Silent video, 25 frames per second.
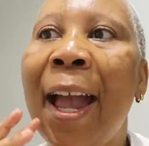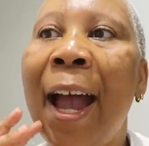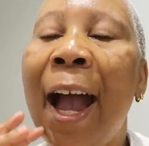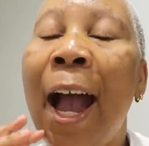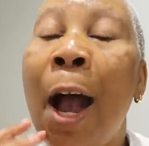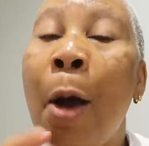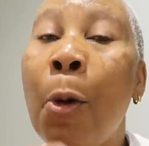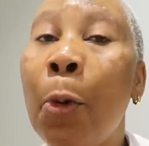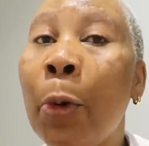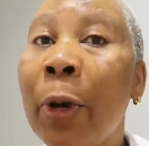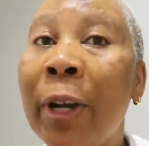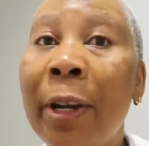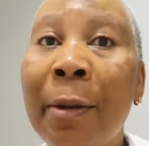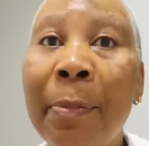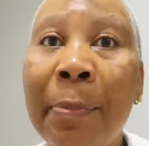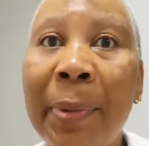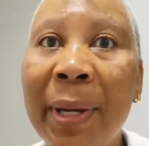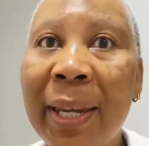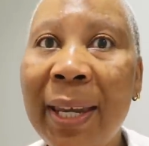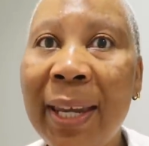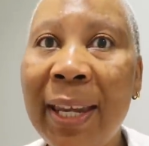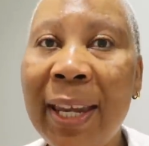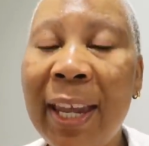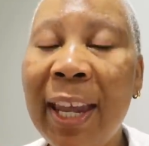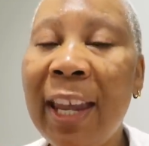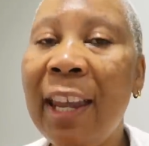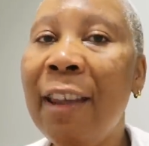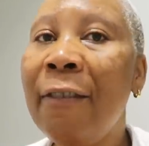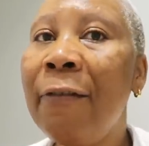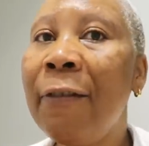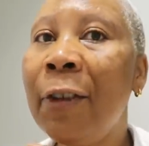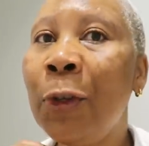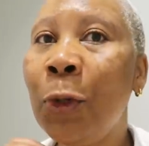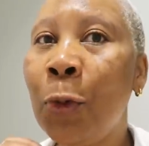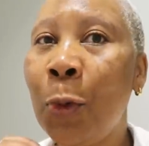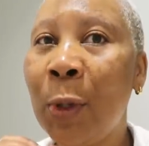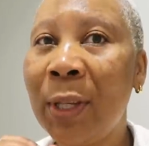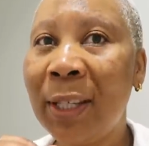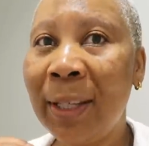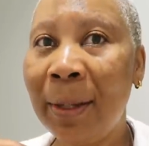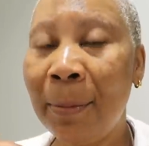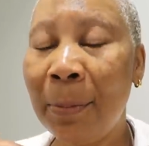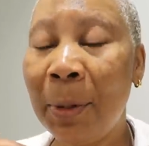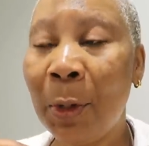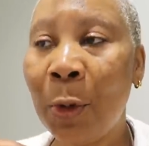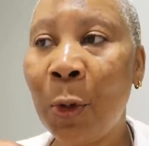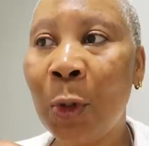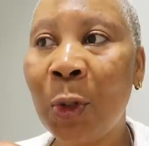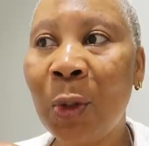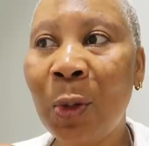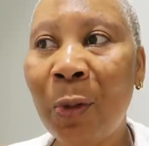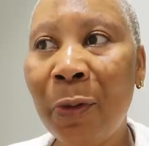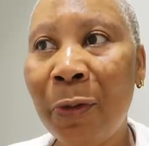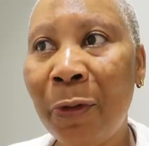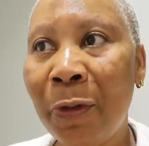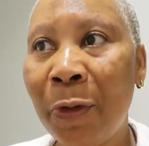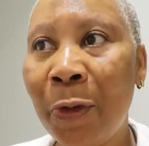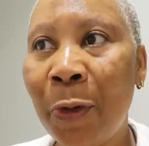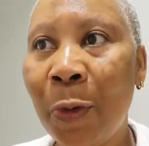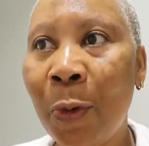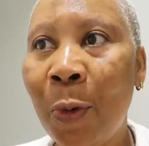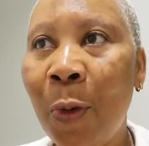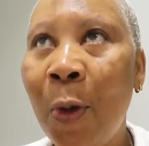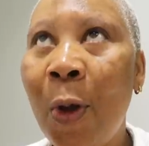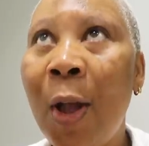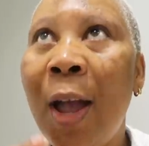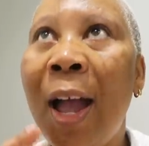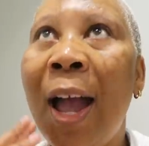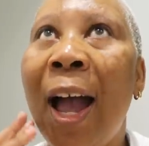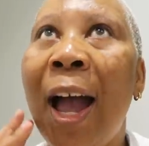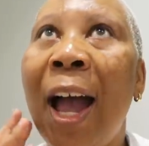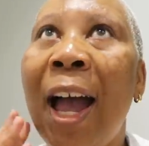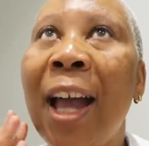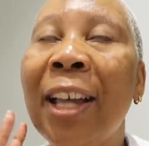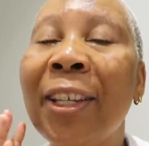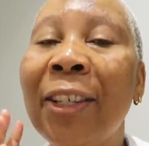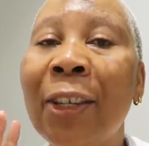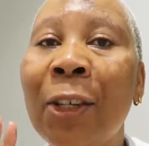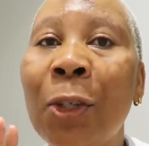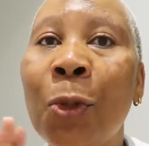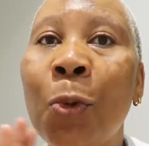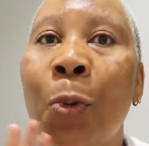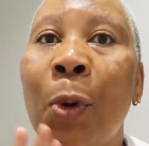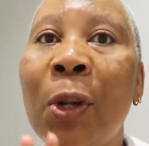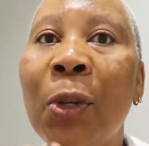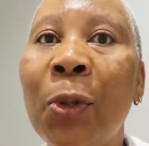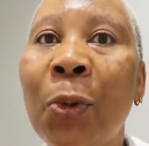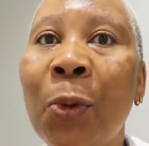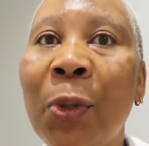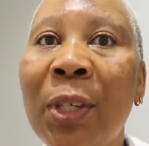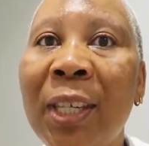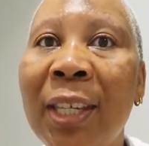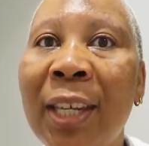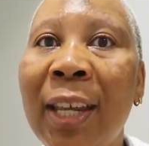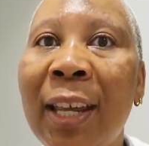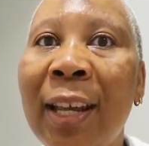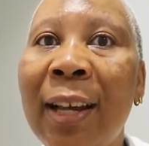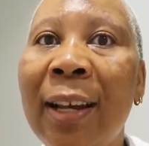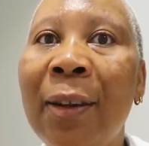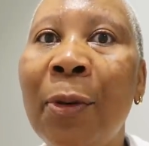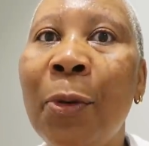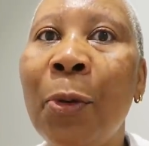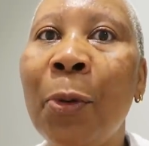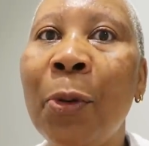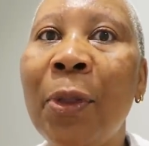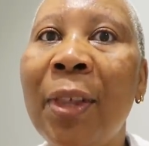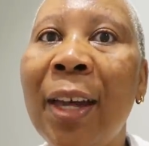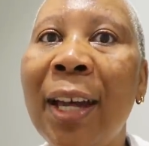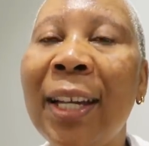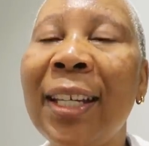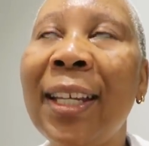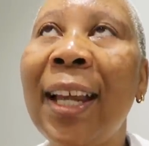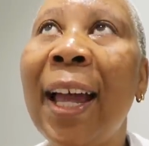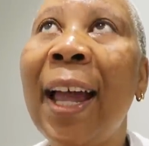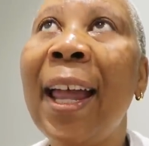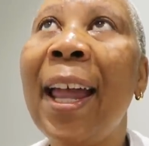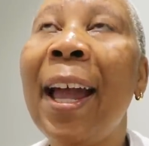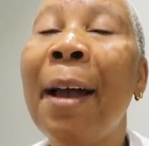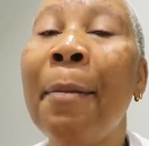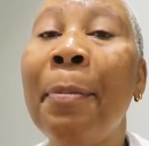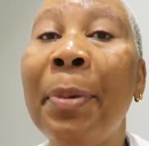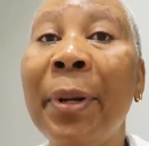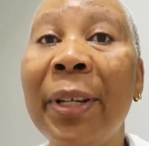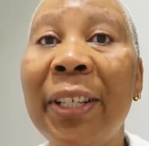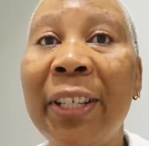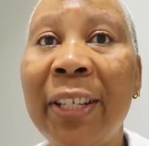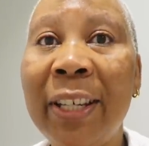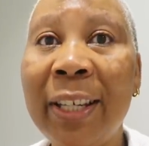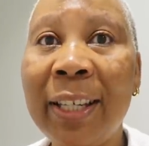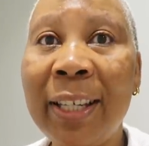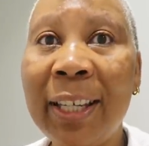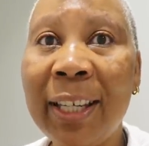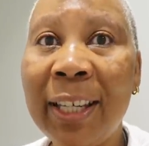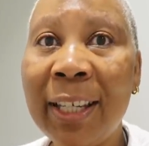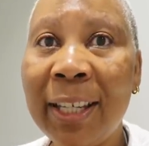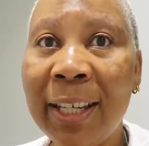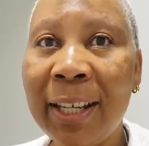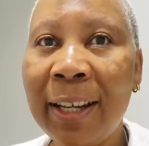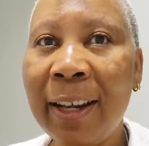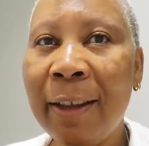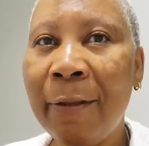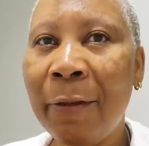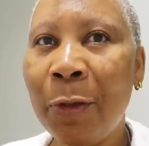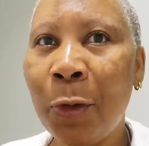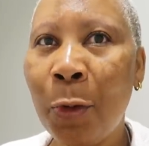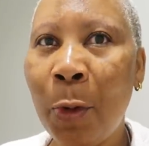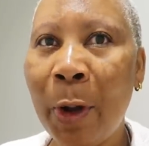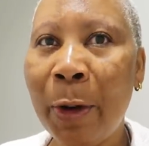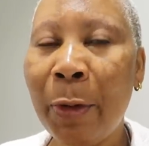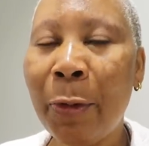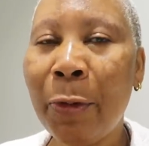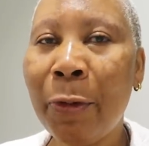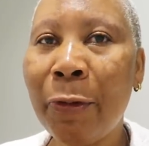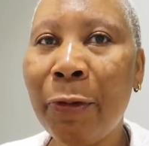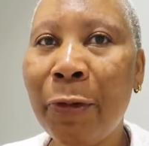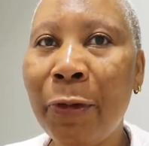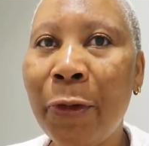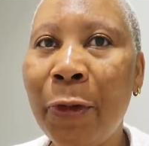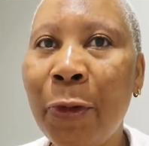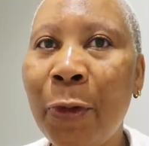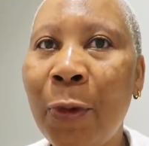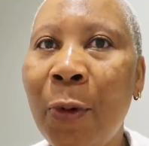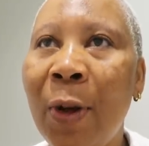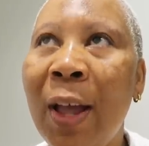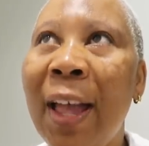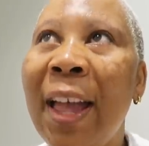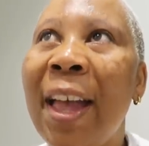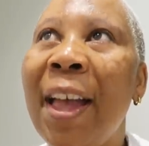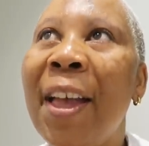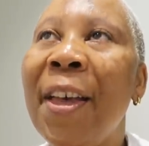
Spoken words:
I wouldn't be here if it wasn't because of you. I just want to tell you that I appreciate each and every one of you.